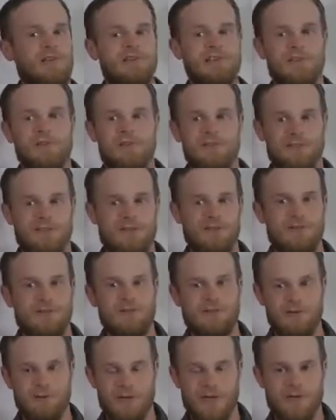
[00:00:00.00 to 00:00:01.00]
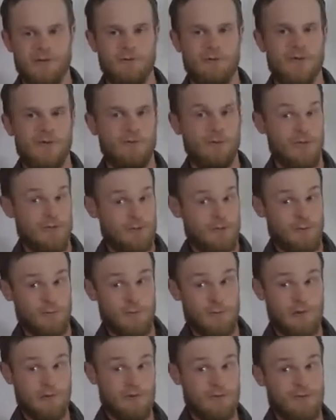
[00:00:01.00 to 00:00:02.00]
what letter it's under and the way the rest of the
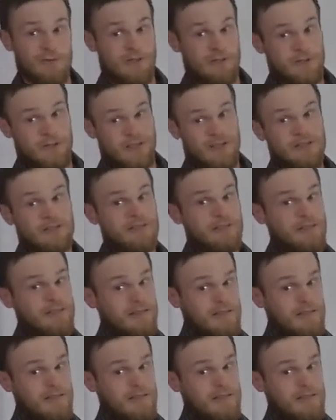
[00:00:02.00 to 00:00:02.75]
word is functioning.